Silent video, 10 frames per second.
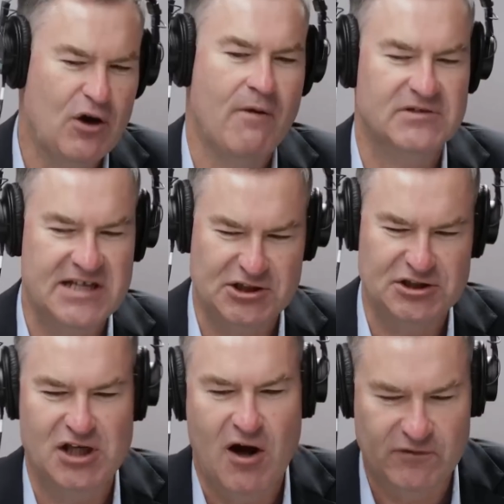
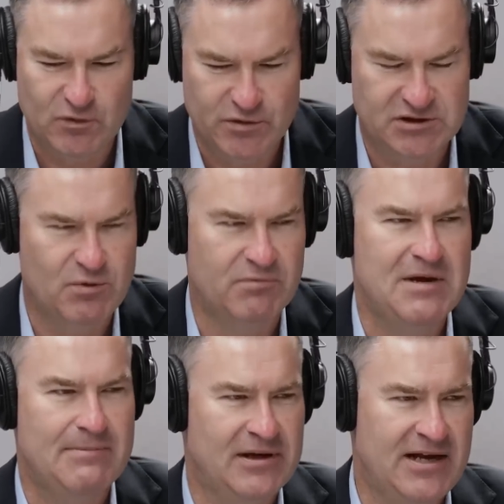conversations afterwards with
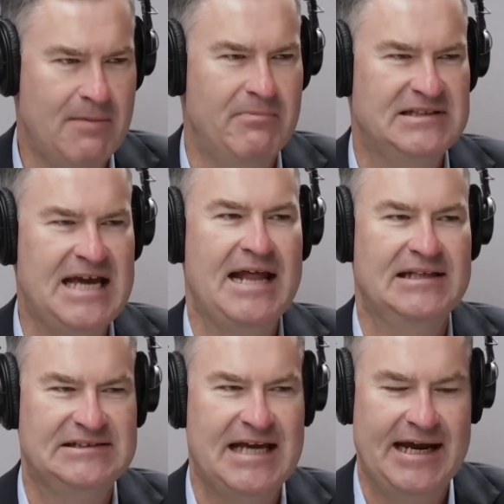people in Number
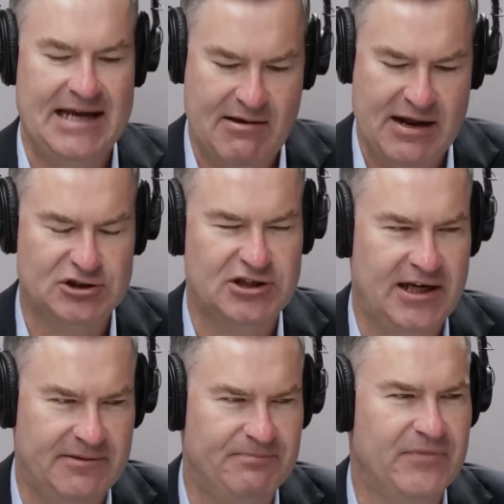10 saying,
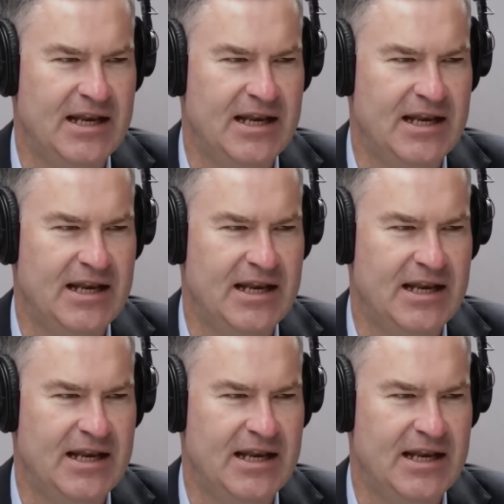actually,